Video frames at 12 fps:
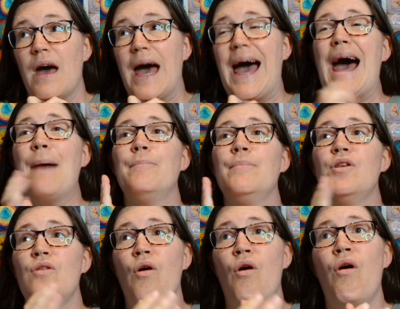am
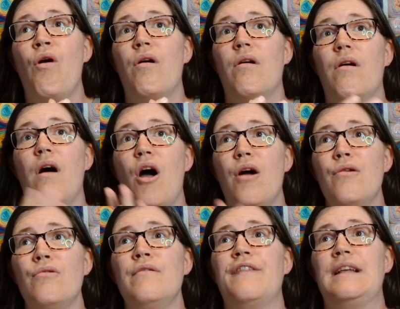not
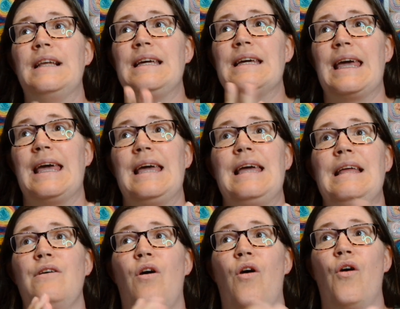overly
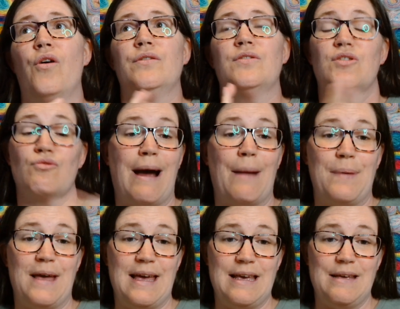keen on
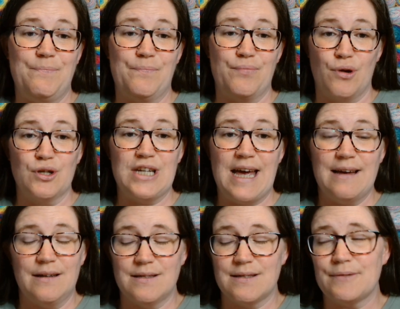scrappy
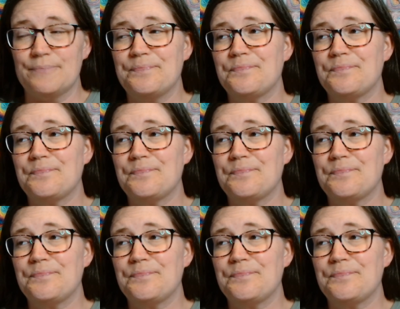projects.